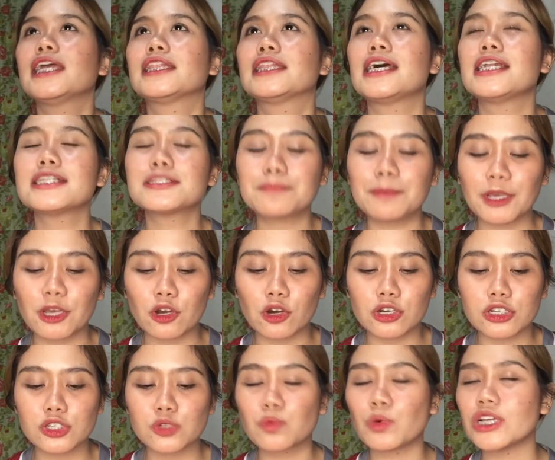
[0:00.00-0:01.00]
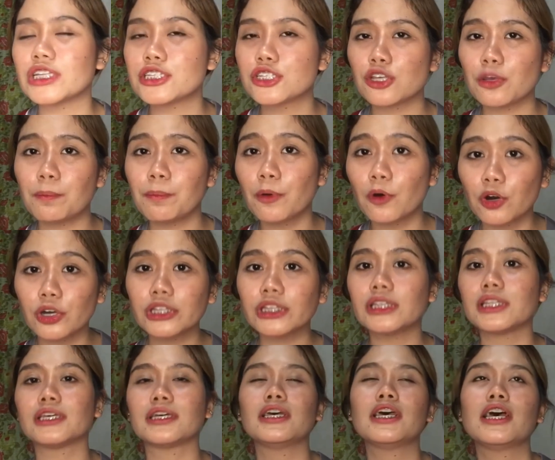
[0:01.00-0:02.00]
That is because once you put
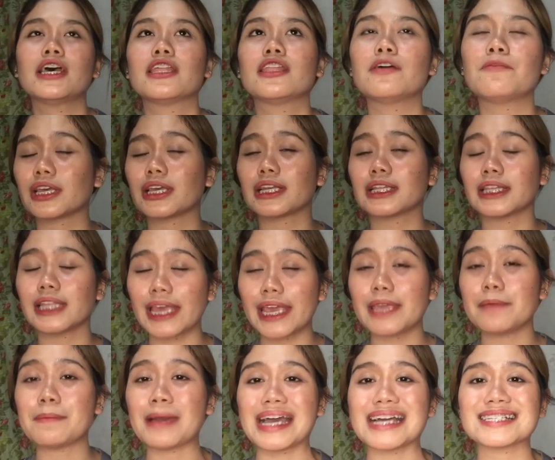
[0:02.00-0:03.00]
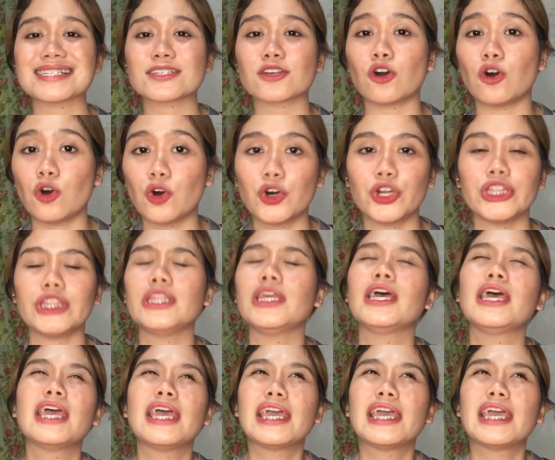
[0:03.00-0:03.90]
the clay mask on,